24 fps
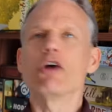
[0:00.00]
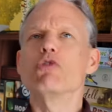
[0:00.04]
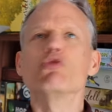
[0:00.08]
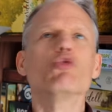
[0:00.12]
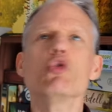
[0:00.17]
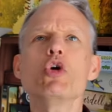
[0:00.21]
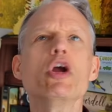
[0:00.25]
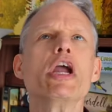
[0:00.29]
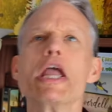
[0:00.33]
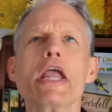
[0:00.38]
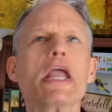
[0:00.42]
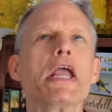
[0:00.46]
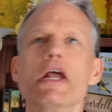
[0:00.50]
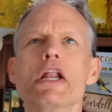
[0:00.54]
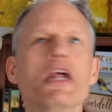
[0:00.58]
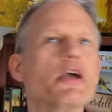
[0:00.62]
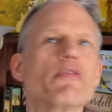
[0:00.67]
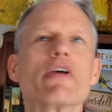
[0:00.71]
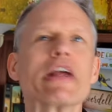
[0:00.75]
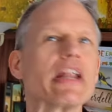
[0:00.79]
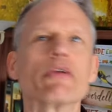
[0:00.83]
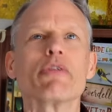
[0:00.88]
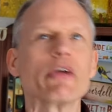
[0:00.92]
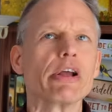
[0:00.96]
really,
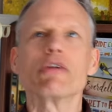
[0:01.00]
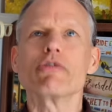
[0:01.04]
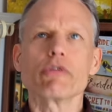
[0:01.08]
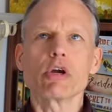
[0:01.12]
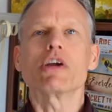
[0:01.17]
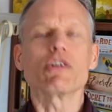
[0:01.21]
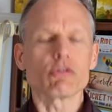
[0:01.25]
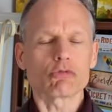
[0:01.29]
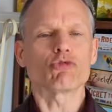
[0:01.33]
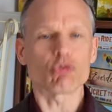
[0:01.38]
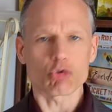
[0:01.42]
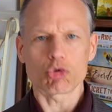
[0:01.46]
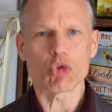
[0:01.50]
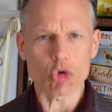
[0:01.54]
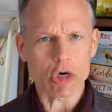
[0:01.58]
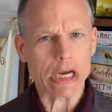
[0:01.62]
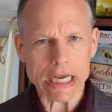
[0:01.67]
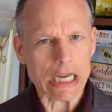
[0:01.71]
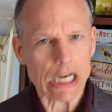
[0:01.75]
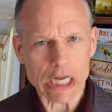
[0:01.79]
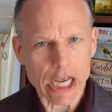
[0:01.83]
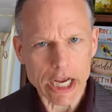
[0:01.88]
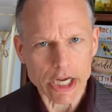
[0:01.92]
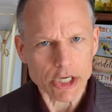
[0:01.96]
really, really,
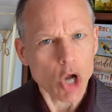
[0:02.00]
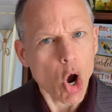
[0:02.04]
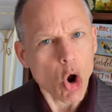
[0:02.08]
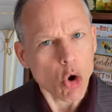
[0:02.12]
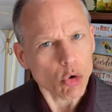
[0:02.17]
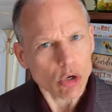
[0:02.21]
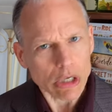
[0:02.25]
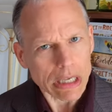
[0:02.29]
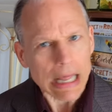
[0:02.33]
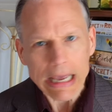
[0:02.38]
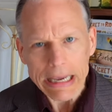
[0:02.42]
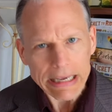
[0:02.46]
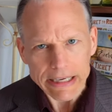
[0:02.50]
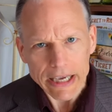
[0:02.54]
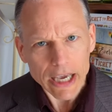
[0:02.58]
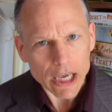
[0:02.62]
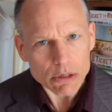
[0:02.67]
really don't like